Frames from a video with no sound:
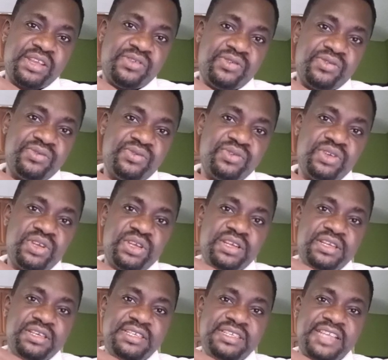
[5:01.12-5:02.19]
You know,
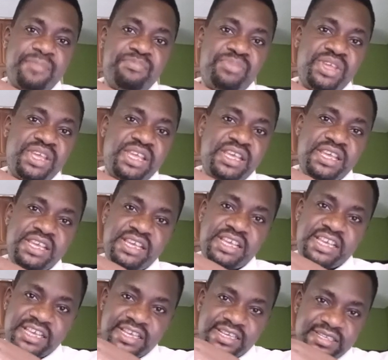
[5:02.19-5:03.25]
these are pinky
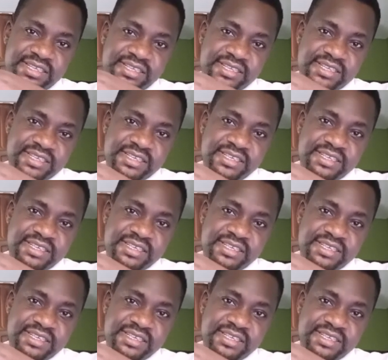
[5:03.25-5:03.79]
keys.